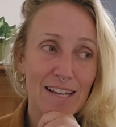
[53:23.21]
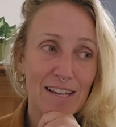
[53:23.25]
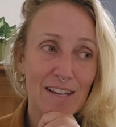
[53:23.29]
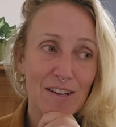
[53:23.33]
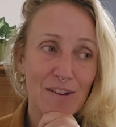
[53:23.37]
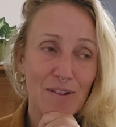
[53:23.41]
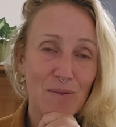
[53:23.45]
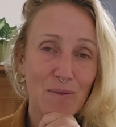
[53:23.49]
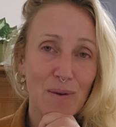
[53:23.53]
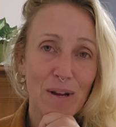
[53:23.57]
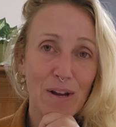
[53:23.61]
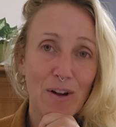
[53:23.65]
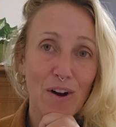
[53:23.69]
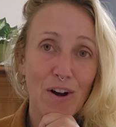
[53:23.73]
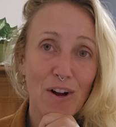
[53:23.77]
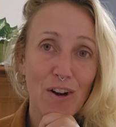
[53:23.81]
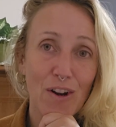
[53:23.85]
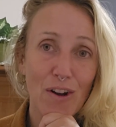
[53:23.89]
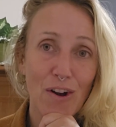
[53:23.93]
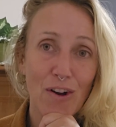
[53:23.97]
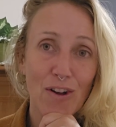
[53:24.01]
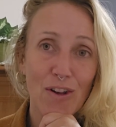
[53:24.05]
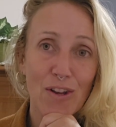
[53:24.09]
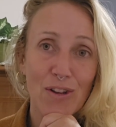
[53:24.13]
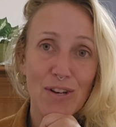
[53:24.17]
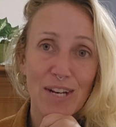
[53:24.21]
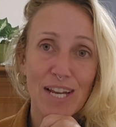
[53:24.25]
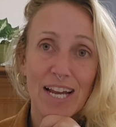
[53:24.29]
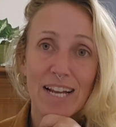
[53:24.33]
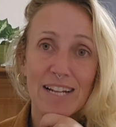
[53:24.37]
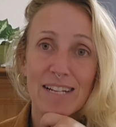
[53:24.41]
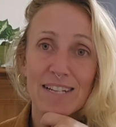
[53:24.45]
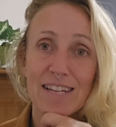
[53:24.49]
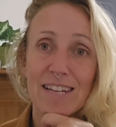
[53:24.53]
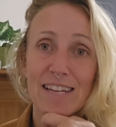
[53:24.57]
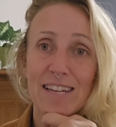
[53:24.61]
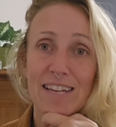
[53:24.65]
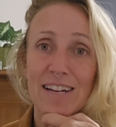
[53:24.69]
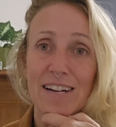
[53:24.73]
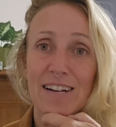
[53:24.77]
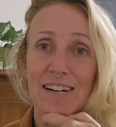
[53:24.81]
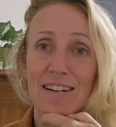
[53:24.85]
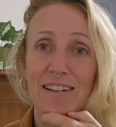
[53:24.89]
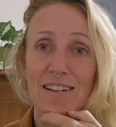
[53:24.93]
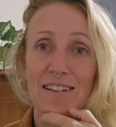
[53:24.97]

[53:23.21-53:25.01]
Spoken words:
we can't argue data here.